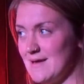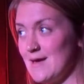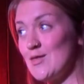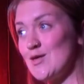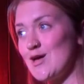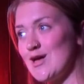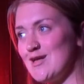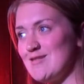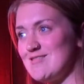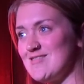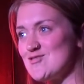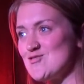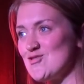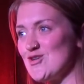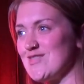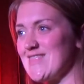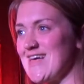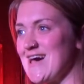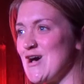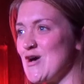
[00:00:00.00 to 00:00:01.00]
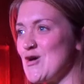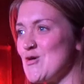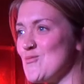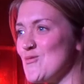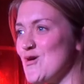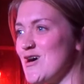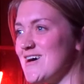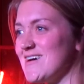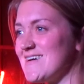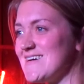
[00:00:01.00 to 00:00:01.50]
The kids are doing their
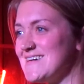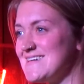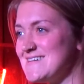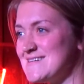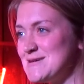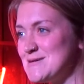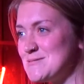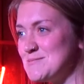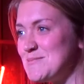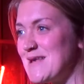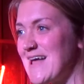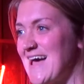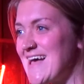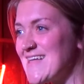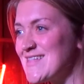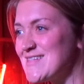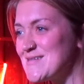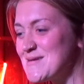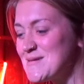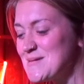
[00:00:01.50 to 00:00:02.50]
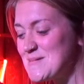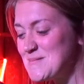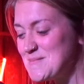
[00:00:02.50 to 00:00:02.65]
homework, bless.